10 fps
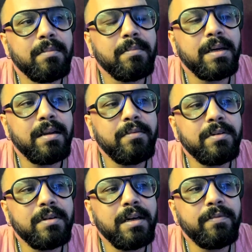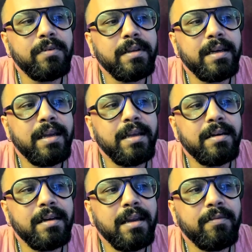but I was grateful that I
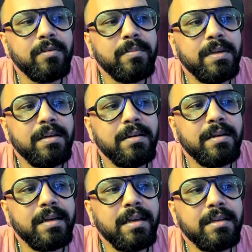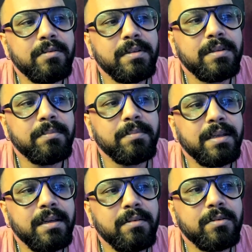didn't have to be attached with
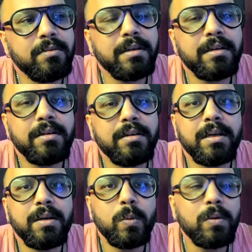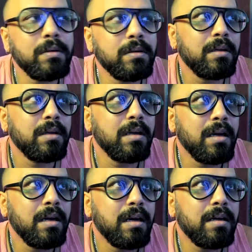something. I was doing it on my
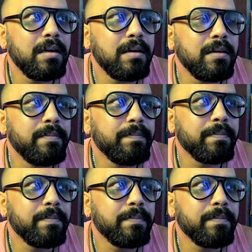own.